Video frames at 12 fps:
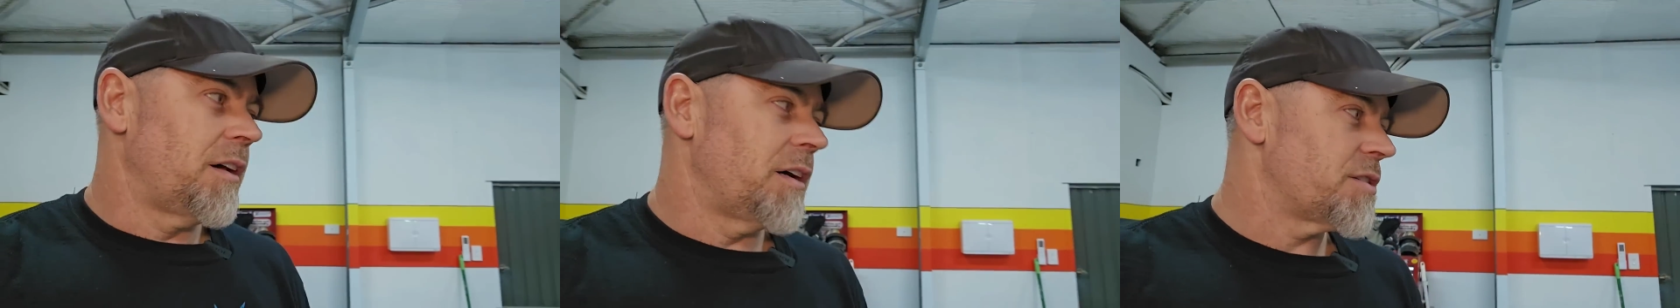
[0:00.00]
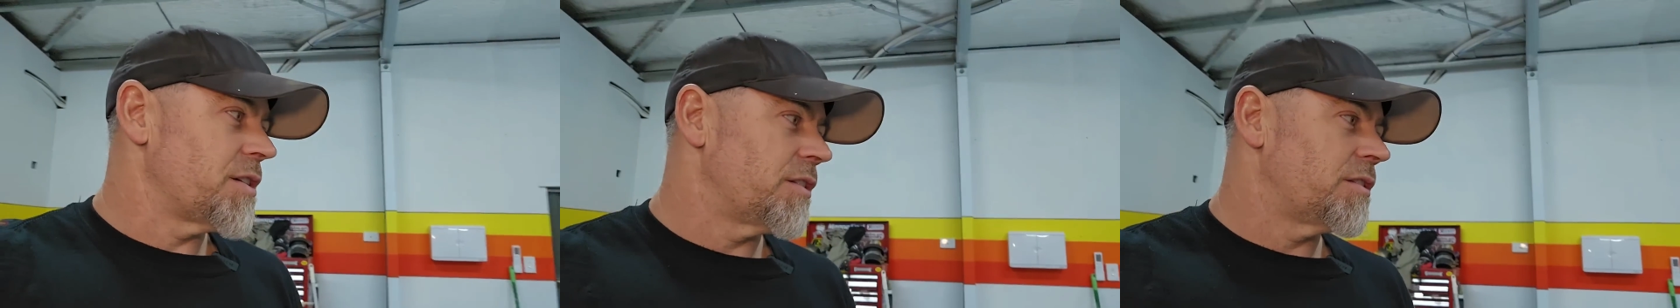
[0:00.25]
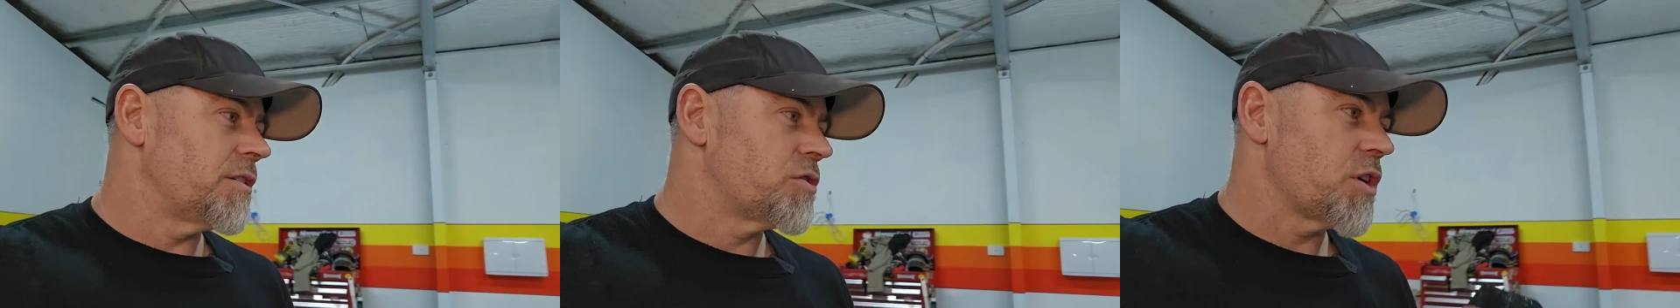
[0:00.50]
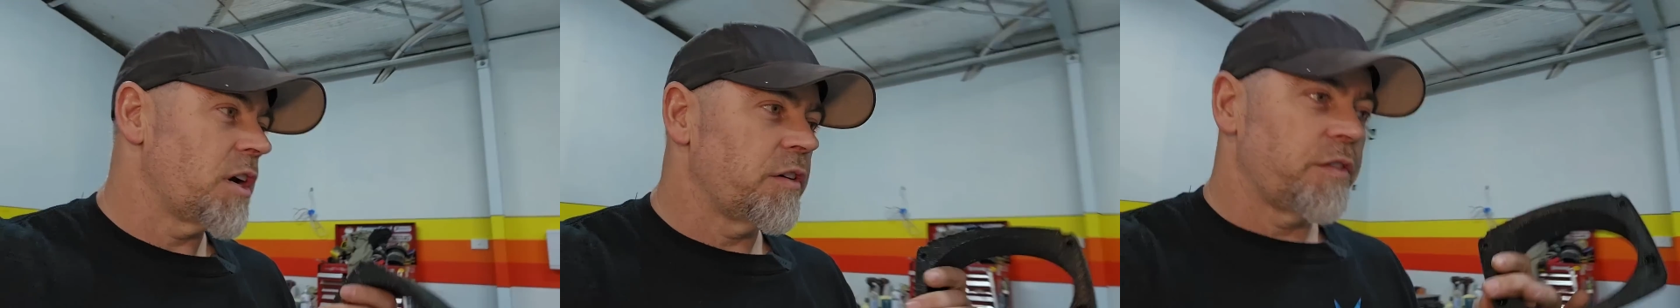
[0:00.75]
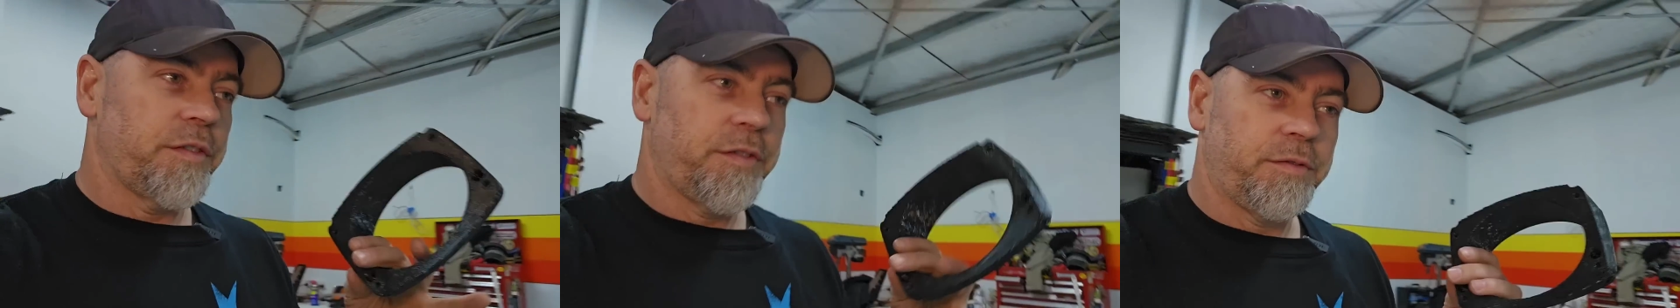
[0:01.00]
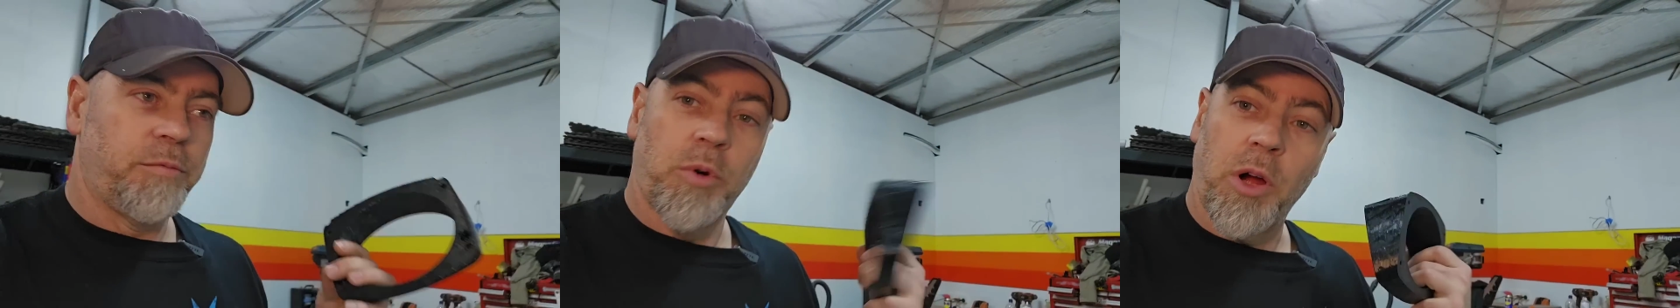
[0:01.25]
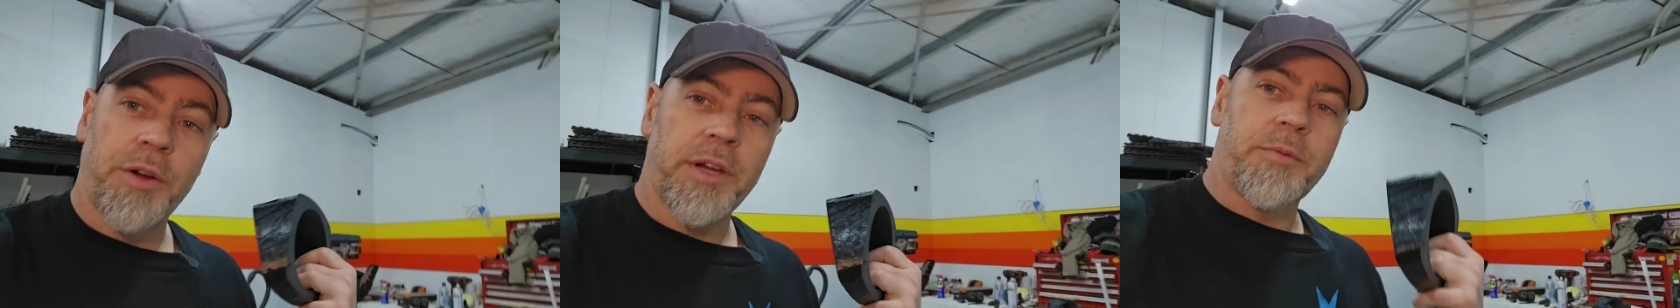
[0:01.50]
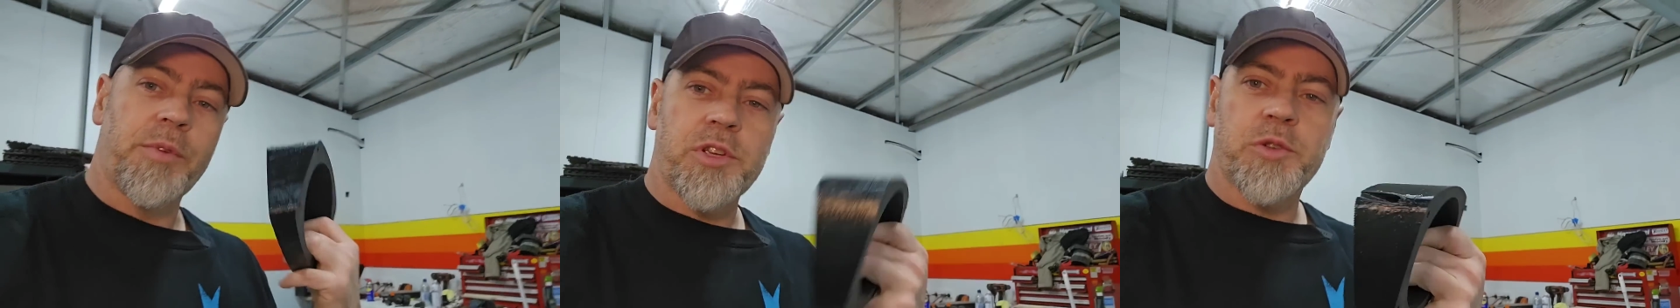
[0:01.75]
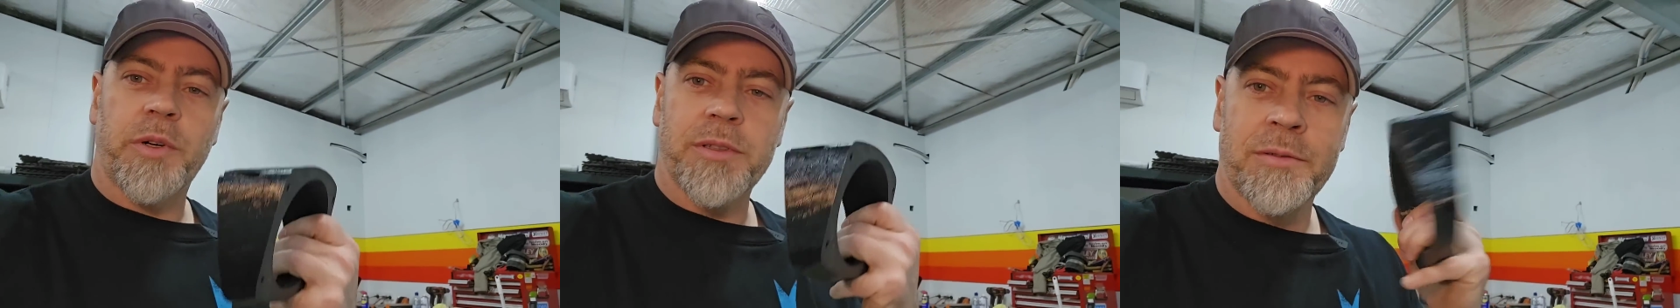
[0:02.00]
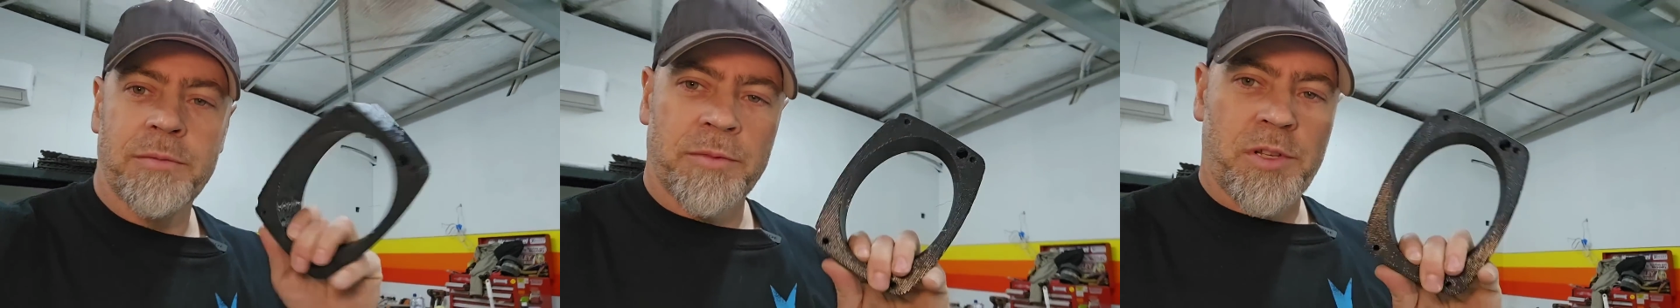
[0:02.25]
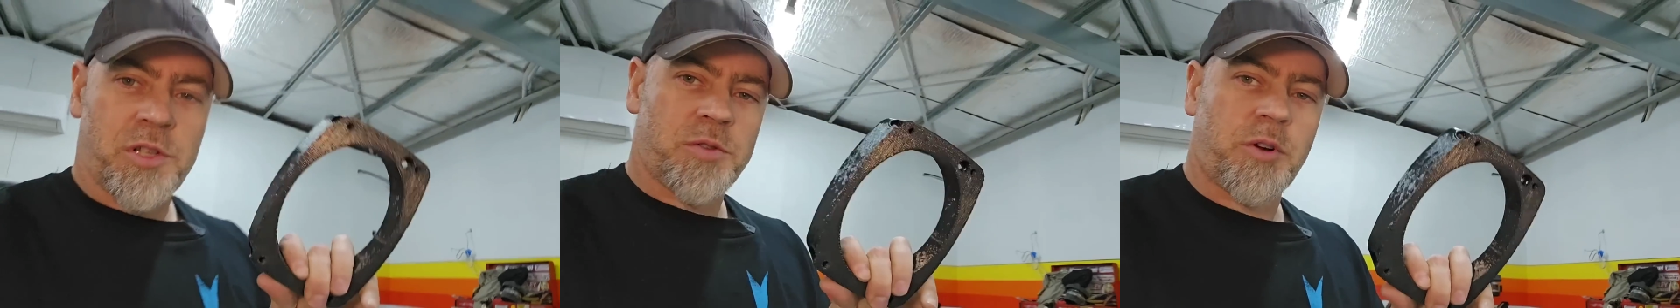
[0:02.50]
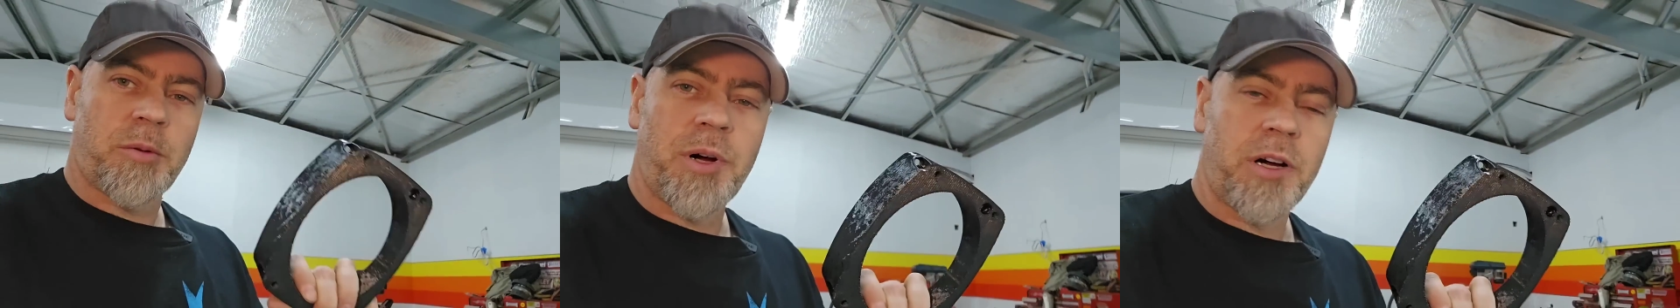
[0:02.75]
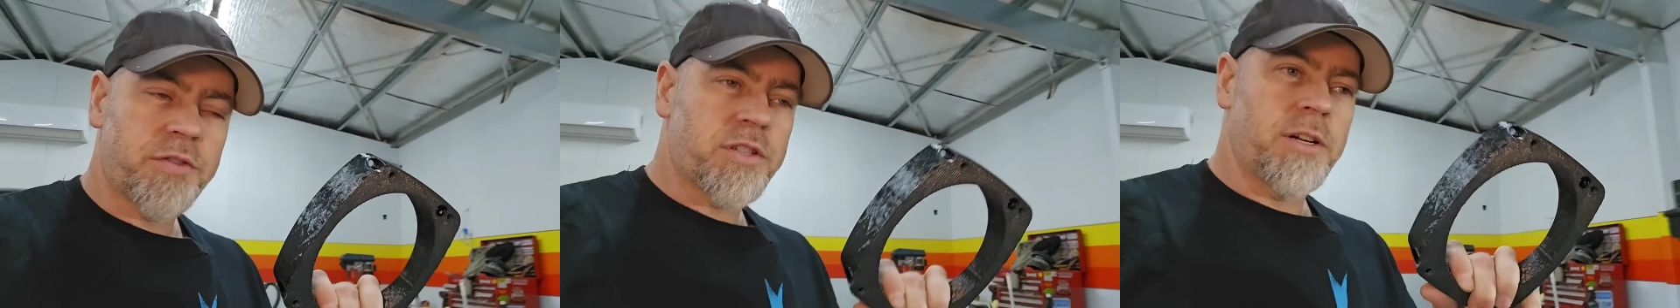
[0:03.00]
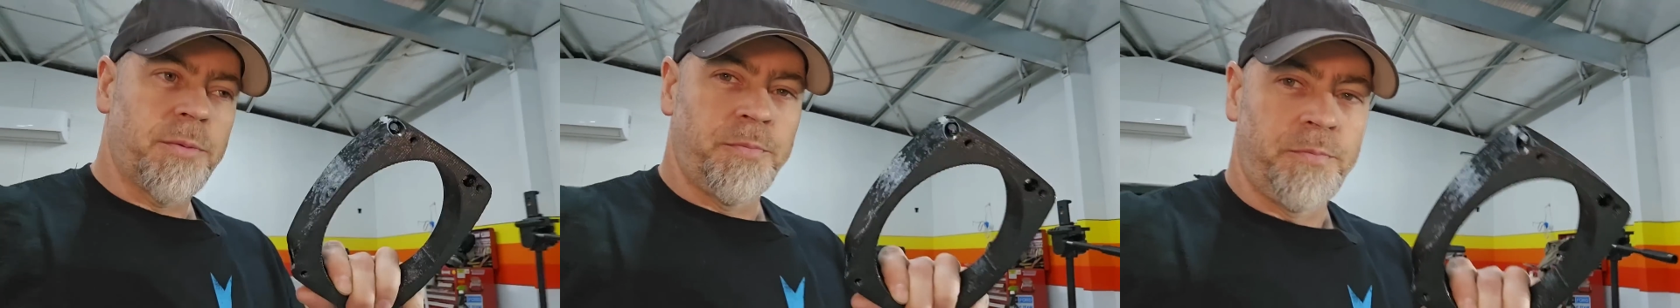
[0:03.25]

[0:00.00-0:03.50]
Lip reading: I said to Trav, we'll go ahead with this one. This is what I'm after.